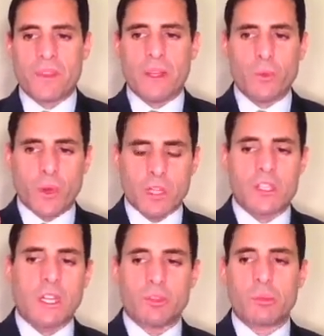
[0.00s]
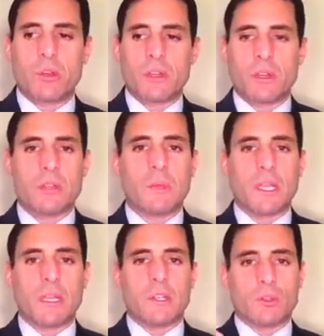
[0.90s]
it was attributed in the
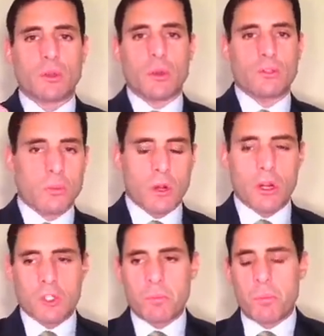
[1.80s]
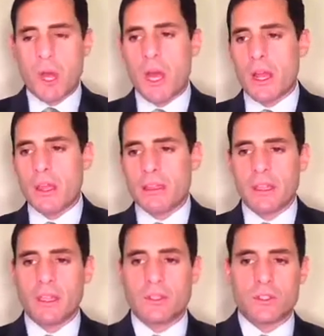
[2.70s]
beginning to Groucho Marx, but I
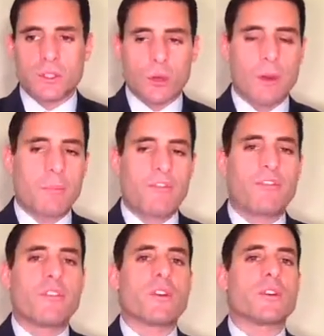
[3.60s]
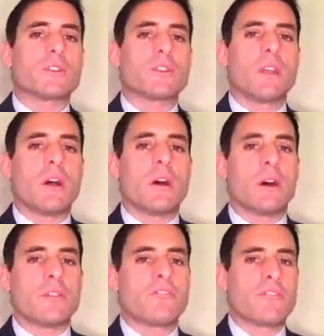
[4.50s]
think it showed up first
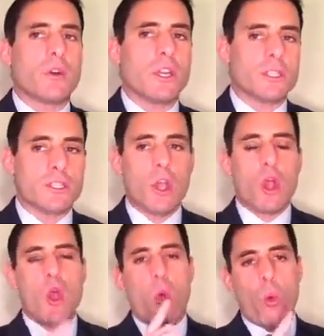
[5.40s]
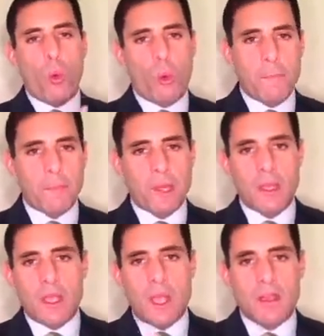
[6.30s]
on Freud's whip
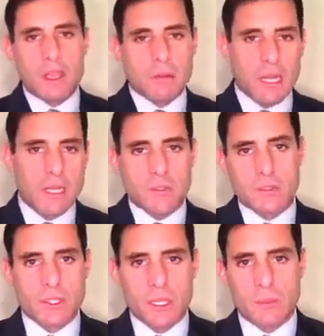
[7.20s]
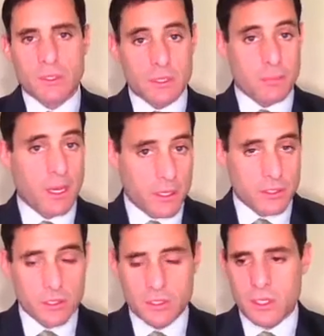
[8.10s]
and the relationship to
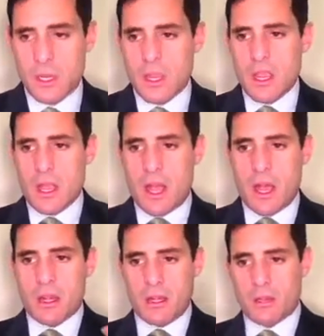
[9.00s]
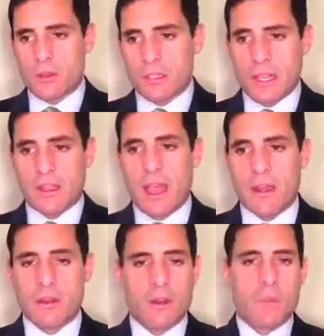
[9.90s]
subconscious. And it goes like that.
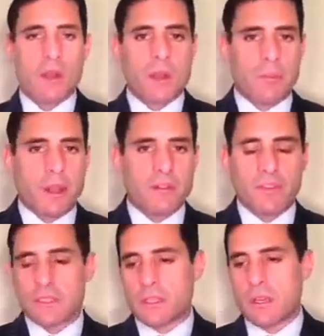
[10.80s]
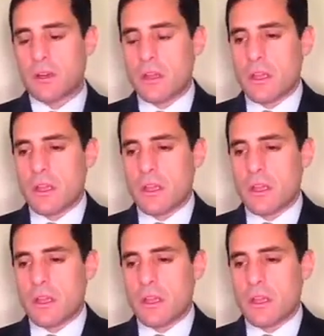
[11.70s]
I'm going to paraphrase here.